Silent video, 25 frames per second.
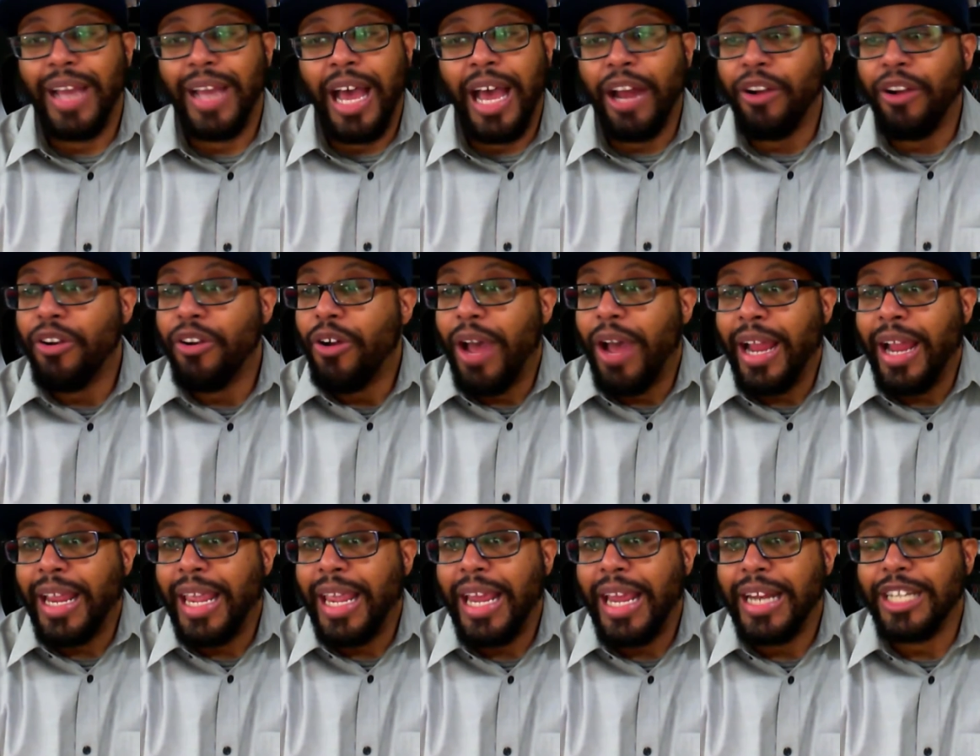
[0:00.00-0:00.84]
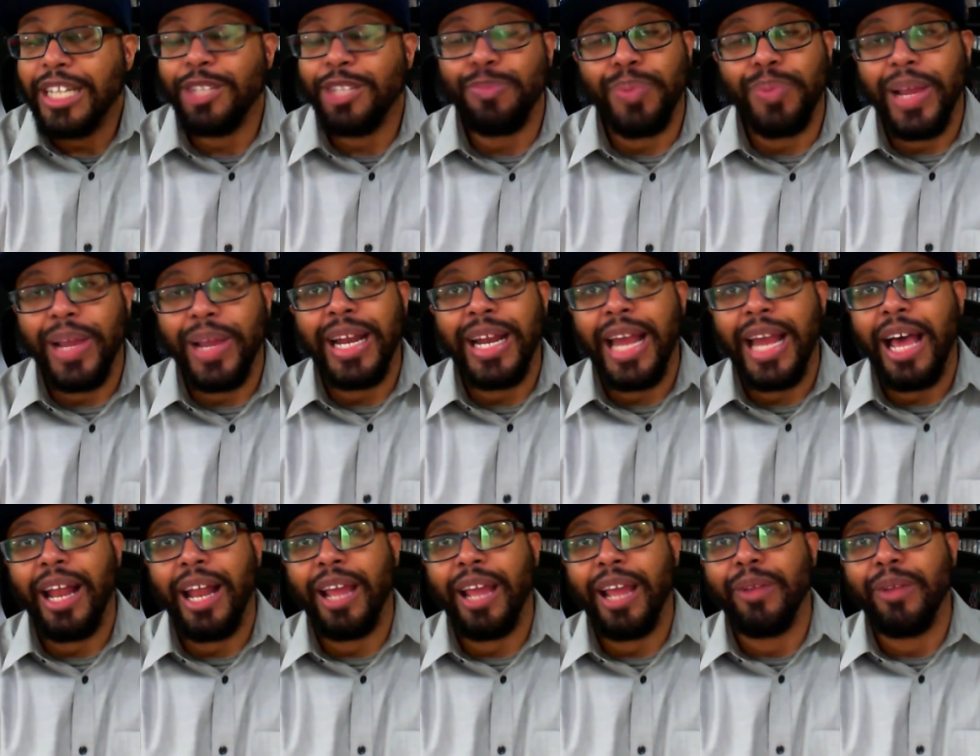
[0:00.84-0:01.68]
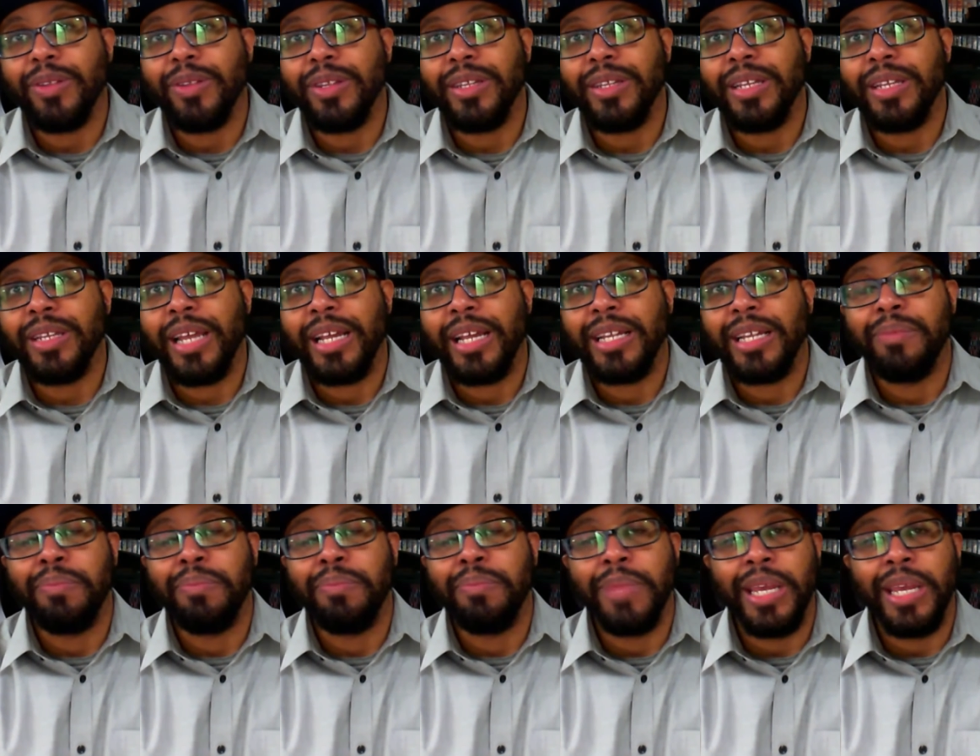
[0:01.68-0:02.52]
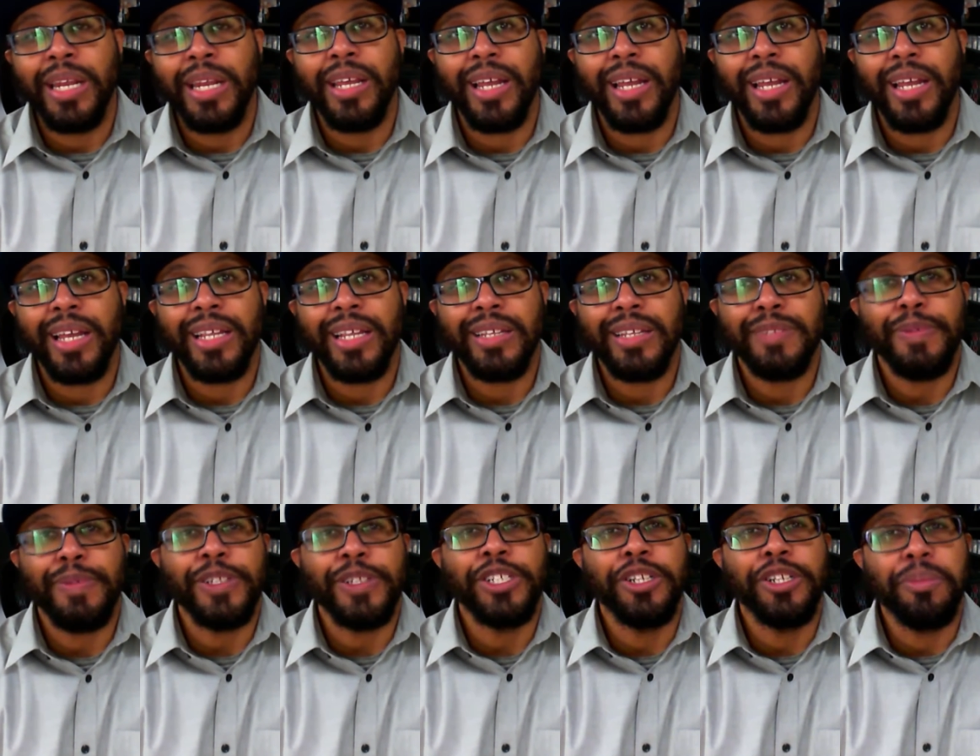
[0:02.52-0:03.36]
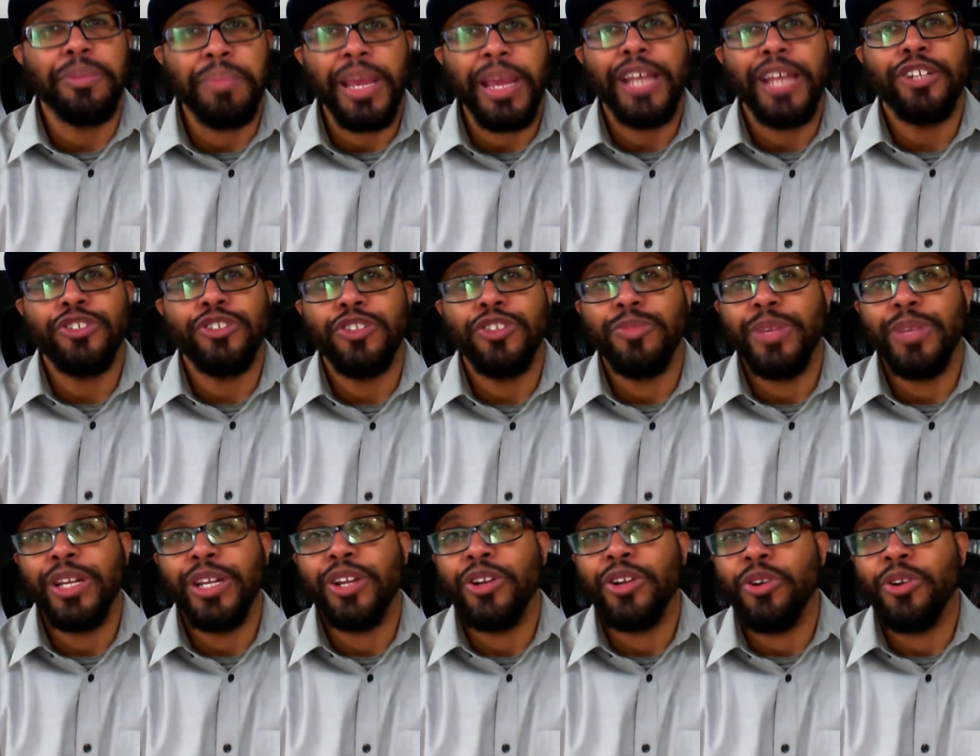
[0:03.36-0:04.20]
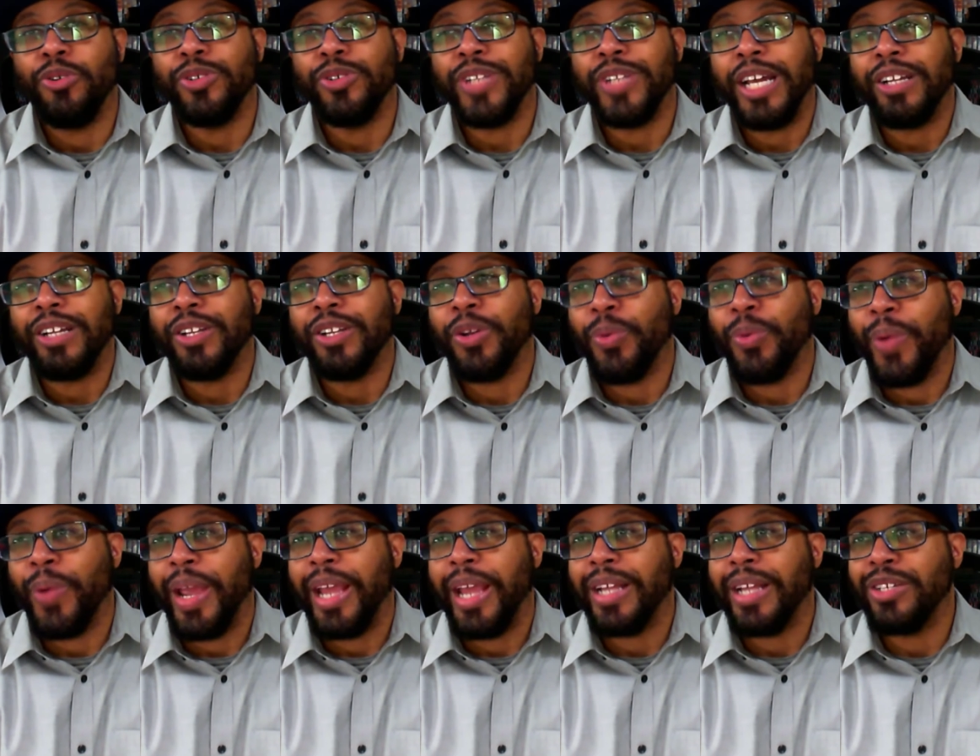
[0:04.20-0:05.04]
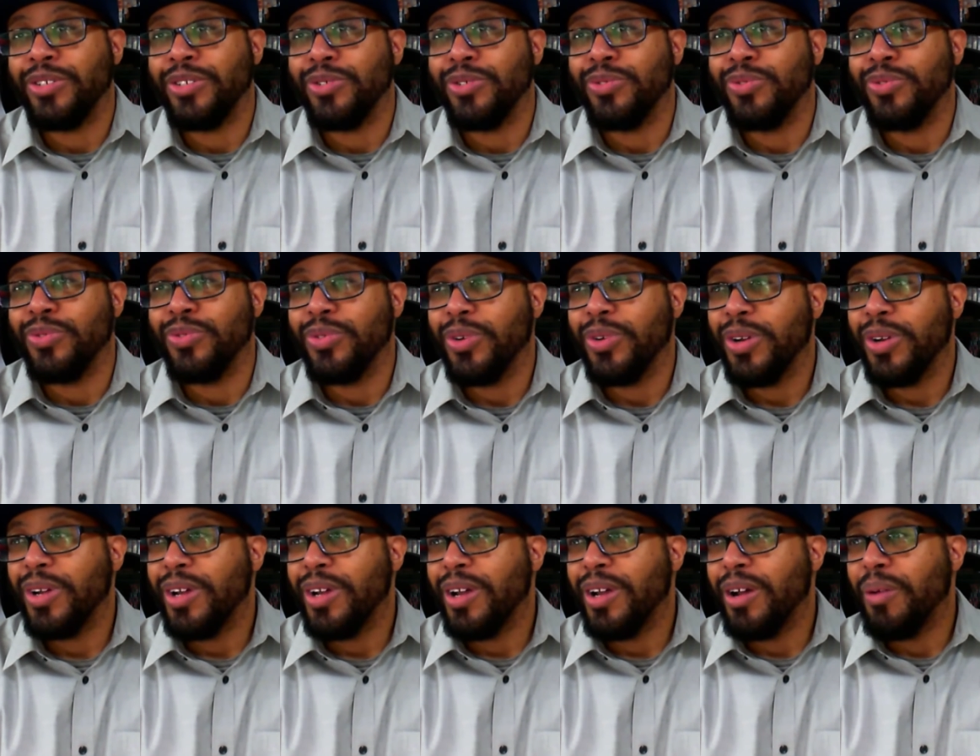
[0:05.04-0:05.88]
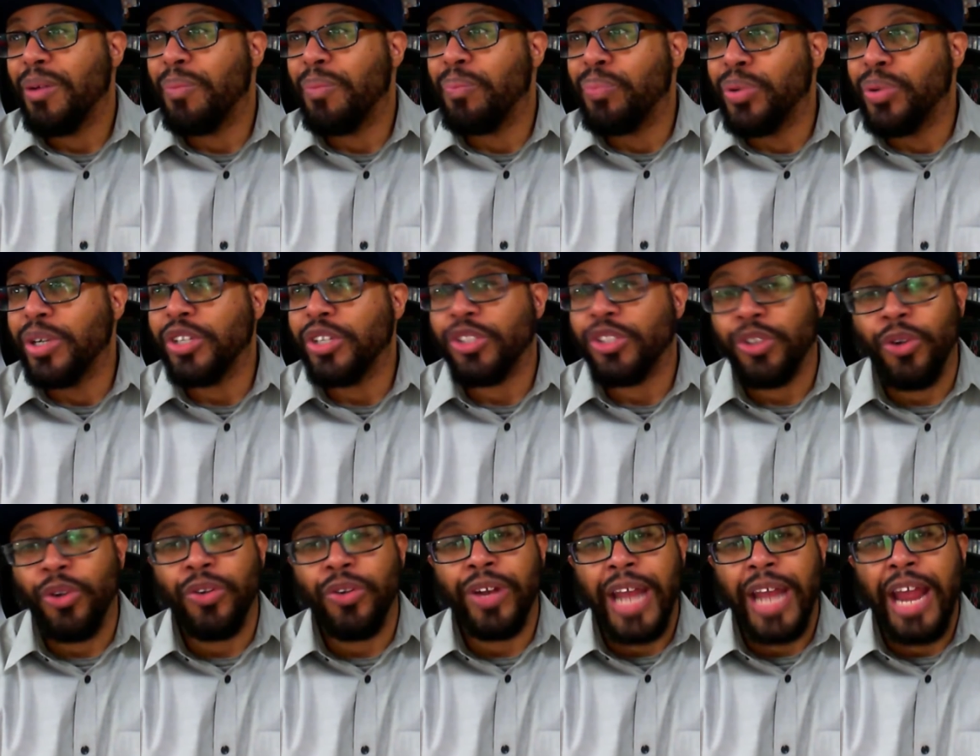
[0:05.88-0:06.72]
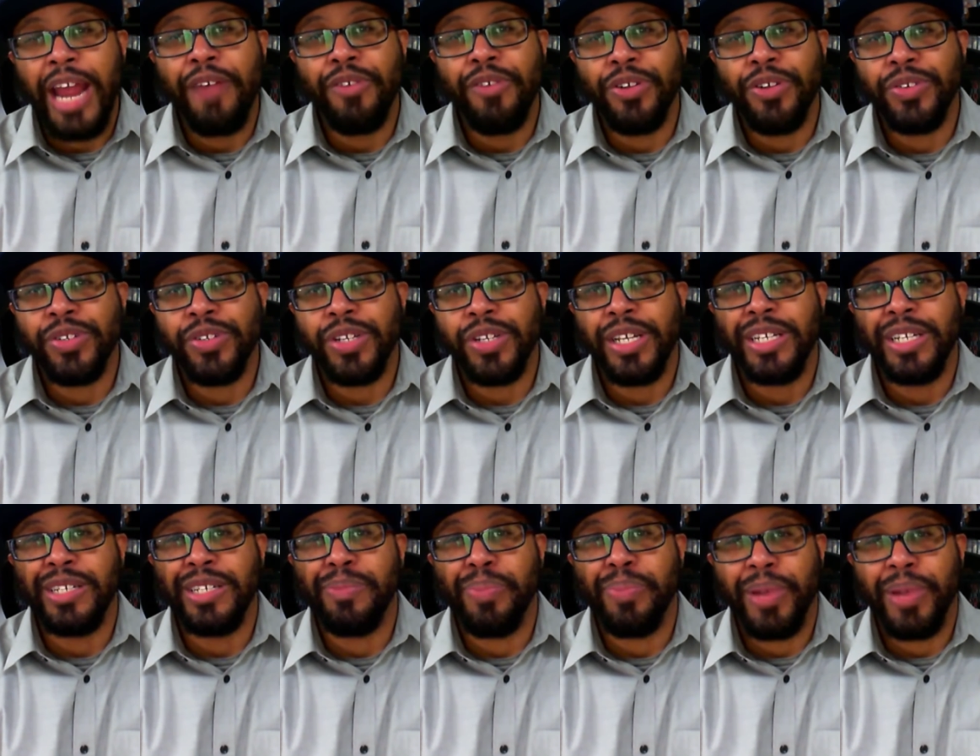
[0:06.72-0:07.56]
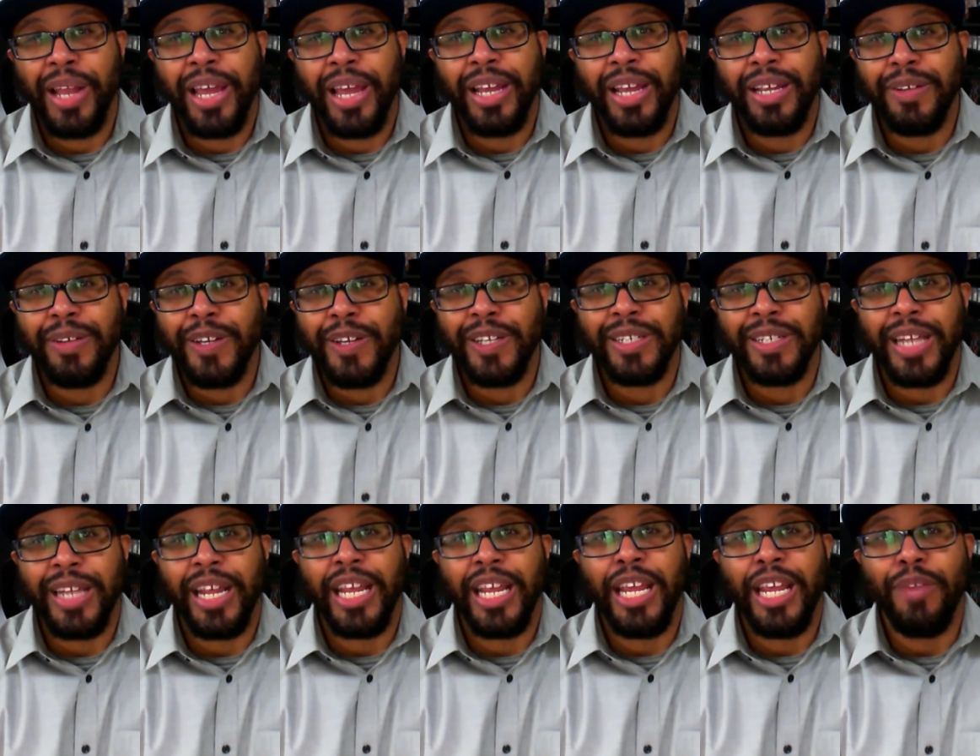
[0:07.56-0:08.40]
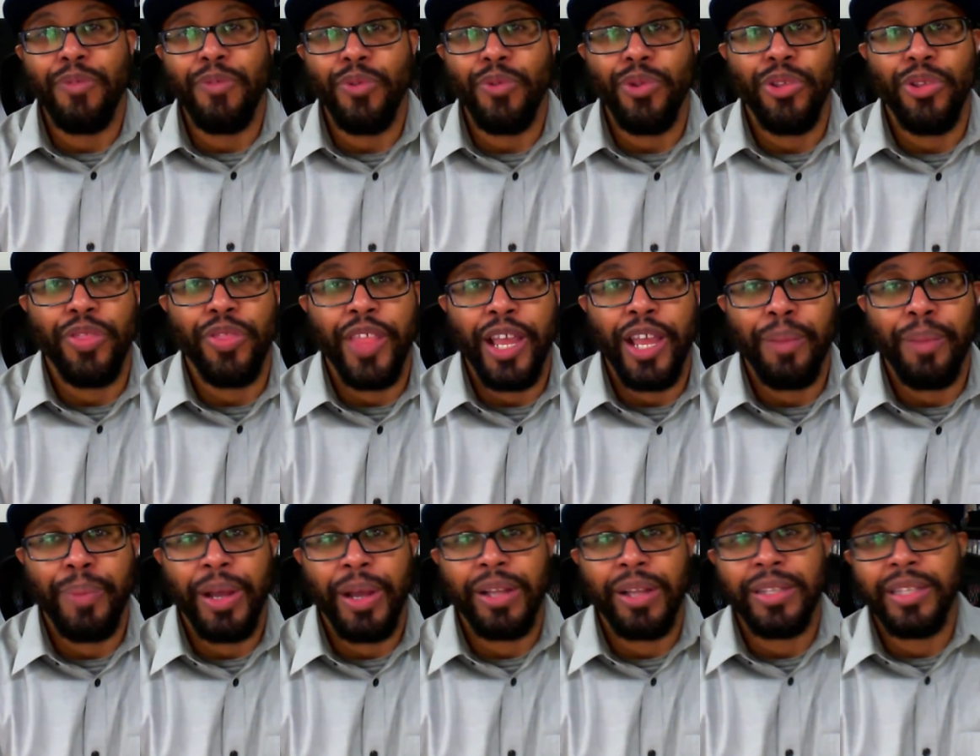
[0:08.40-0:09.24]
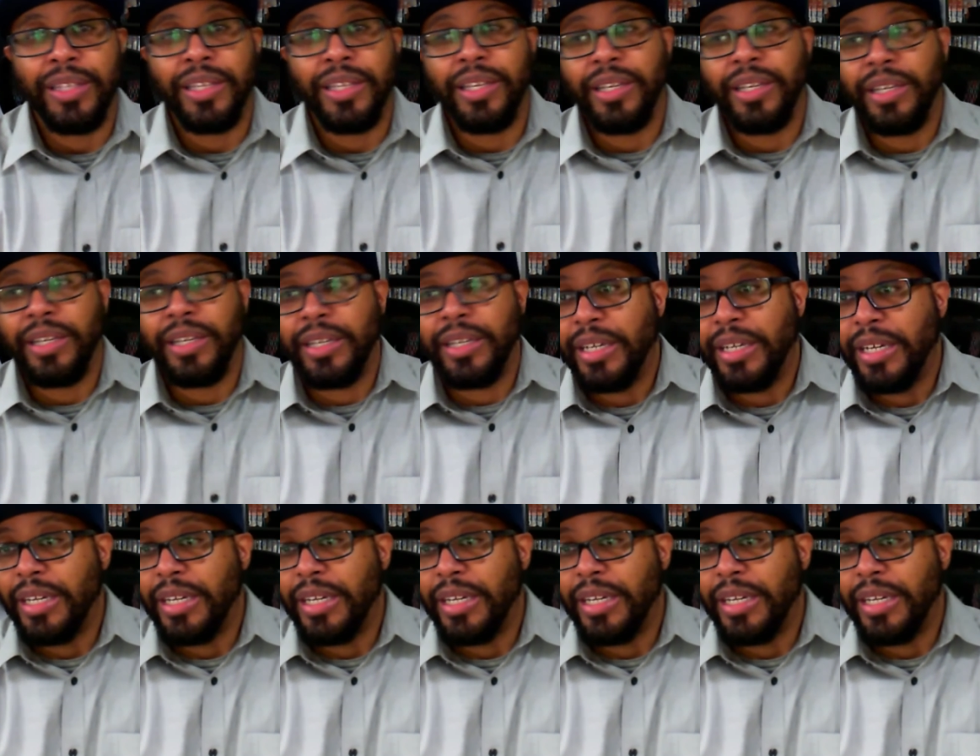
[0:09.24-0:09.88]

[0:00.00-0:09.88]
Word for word: I don't know. I can't explain how like like the media, like especially the mainstream media, goes out of their way to put certain narratives into play. Because like even when you think about the